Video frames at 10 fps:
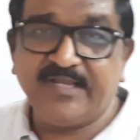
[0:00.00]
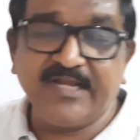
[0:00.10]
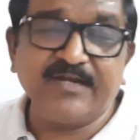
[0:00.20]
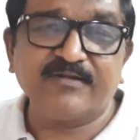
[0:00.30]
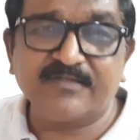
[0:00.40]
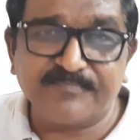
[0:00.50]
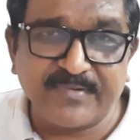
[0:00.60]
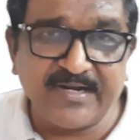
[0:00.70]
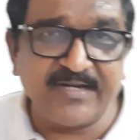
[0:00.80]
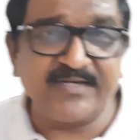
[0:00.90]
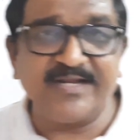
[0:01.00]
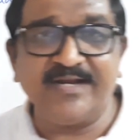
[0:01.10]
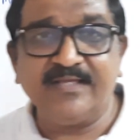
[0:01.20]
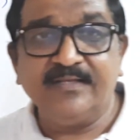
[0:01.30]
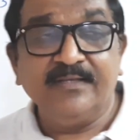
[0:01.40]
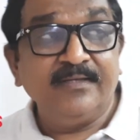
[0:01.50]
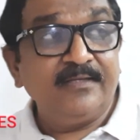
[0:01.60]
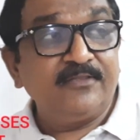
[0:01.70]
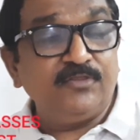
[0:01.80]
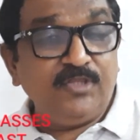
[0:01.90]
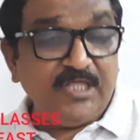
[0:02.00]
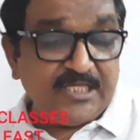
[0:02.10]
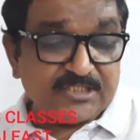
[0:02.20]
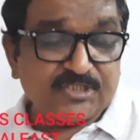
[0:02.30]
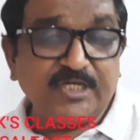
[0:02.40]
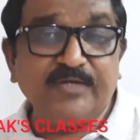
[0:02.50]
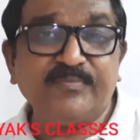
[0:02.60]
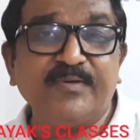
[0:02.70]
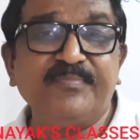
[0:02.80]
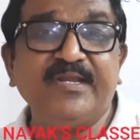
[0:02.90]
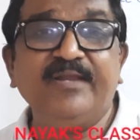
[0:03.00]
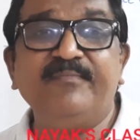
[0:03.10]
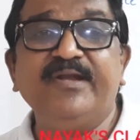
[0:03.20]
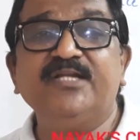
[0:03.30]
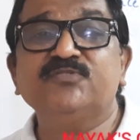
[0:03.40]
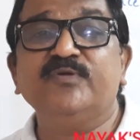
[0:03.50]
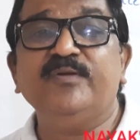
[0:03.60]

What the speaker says: He had predicted these type of elements